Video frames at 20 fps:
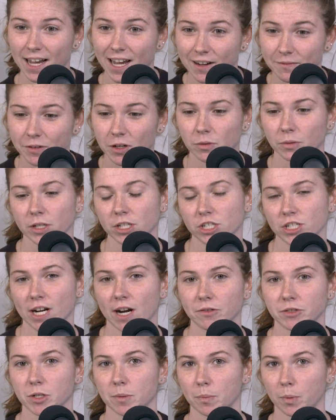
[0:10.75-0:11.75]
ever reached
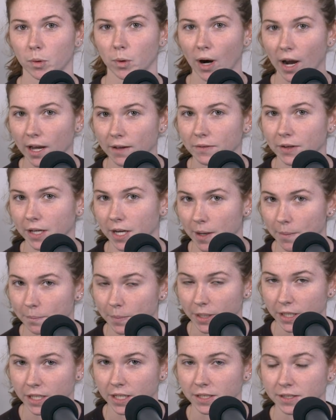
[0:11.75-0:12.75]
out to private
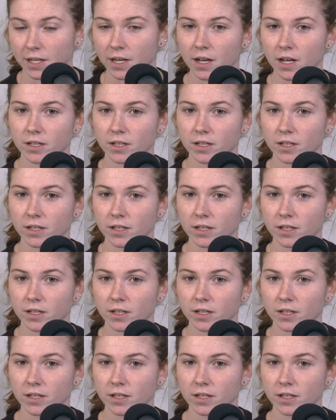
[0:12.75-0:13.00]
companies